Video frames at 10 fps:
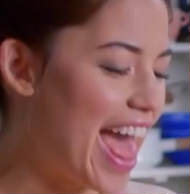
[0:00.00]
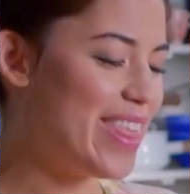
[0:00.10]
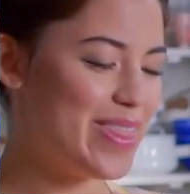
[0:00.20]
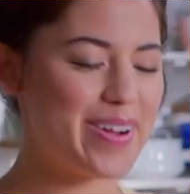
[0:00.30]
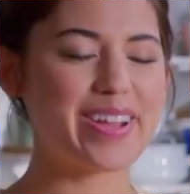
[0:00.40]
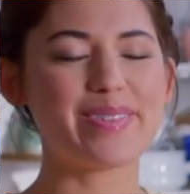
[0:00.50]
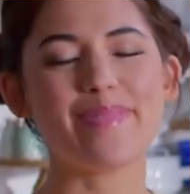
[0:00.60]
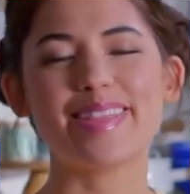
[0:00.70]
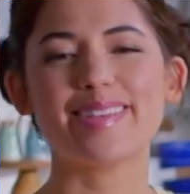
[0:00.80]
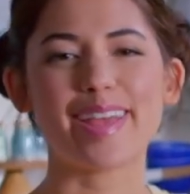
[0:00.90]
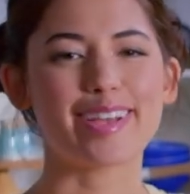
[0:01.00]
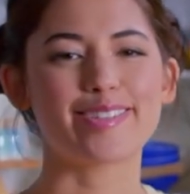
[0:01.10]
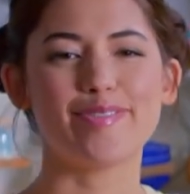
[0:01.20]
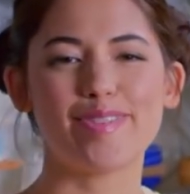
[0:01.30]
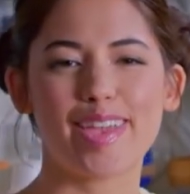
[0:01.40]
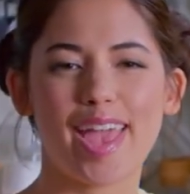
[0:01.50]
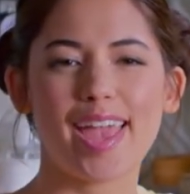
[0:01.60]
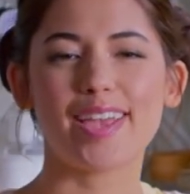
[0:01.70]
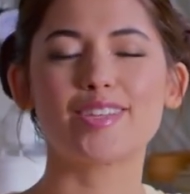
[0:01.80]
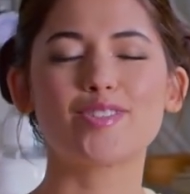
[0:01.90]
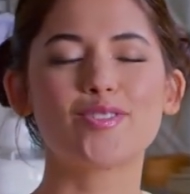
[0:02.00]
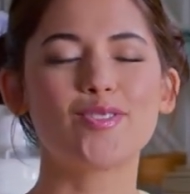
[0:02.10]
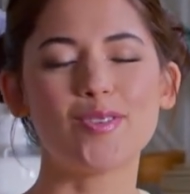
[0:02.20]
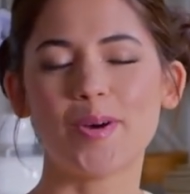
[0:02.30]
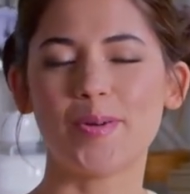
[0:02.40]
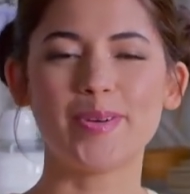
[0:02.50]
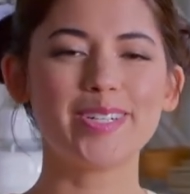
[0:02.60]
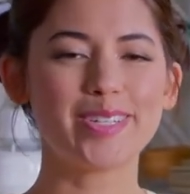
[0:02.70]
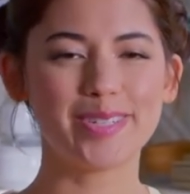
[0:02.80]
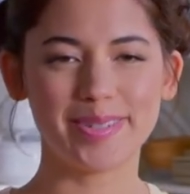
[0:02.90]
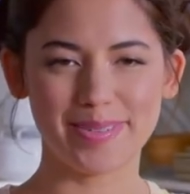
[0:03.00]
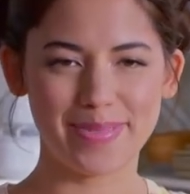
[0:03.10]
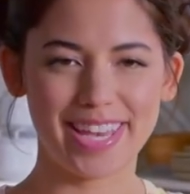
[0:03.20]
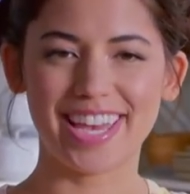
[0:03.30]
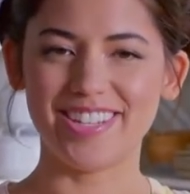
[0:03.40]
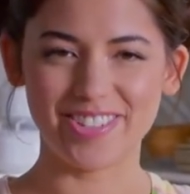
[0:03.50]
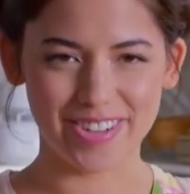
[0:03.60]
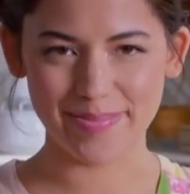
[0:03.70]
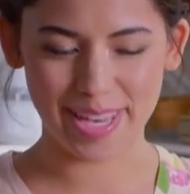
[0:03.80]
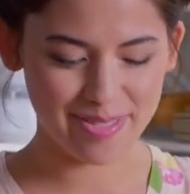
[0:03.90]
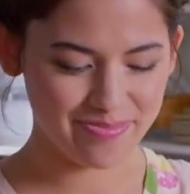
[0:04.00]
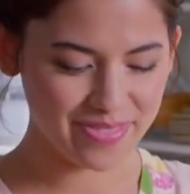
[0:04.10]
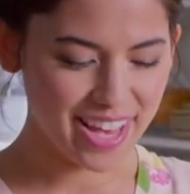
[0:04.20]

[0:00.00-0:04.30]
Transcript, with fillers: and they're gonna make the texture of the cake so creamy and dreamy.